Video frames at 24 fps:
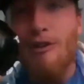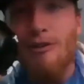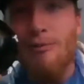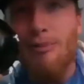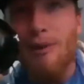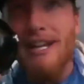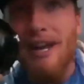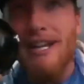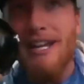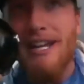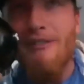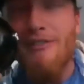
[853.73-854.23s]

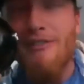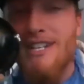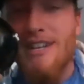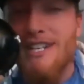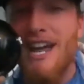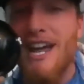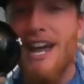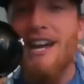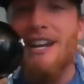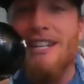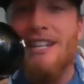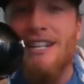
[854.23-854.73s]
break every
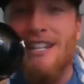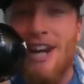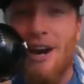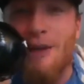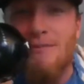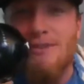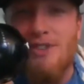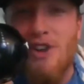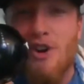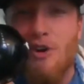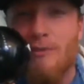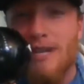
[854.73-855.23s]
day, and he
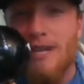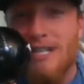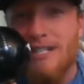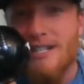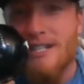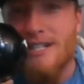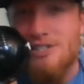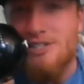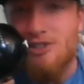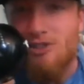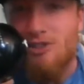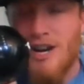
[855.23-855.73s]
comes home and he
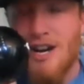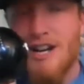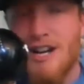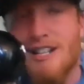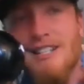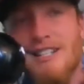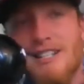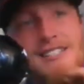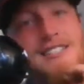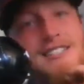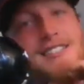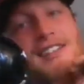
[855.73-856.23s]
does
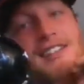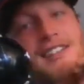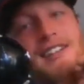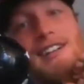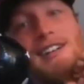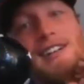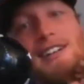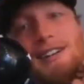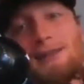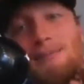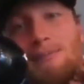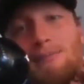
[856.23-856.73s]
drugs.
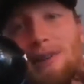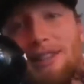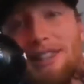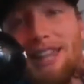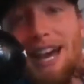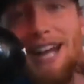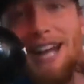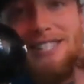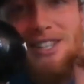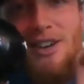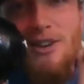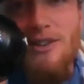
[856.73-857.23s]
But
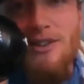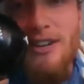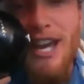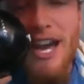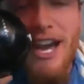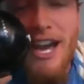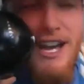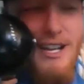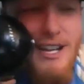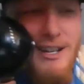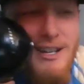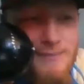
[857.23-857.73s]
that's
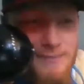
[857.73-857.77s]
okay.